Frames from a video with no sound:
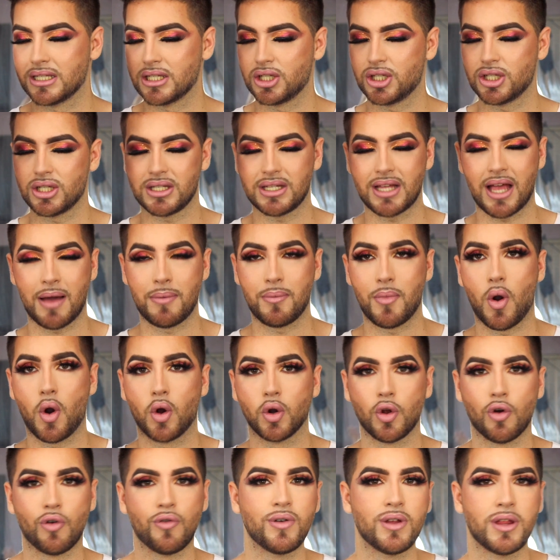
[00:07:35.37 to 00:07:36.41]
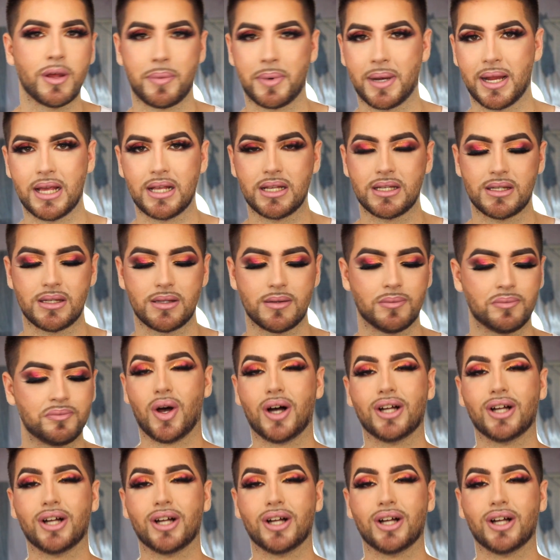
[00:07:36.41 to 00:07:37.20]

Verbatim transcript: it's just I'm all over the place